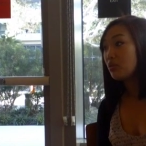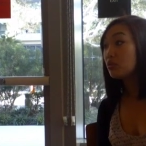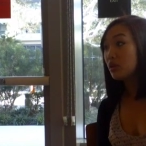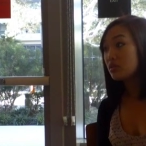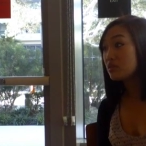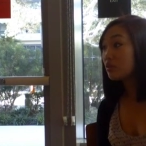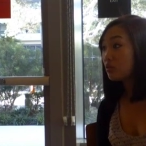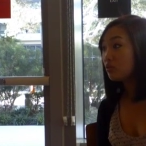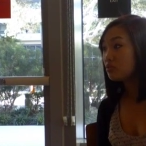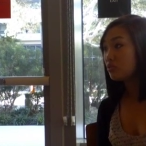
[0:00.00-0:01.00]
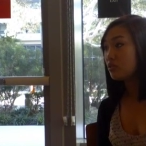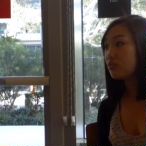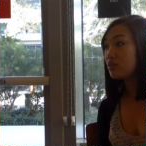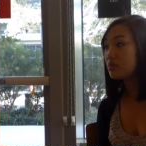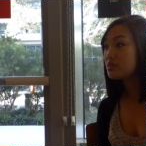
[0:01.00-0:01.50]
hold on to their culture, their
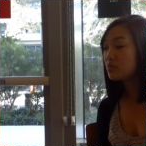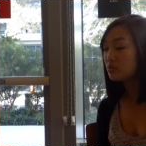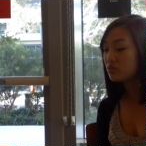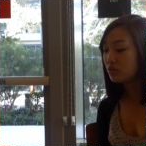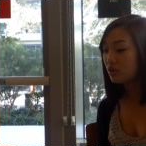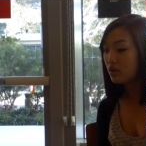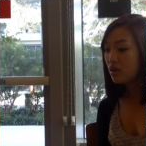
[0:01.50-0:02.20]
Vietnamese culture,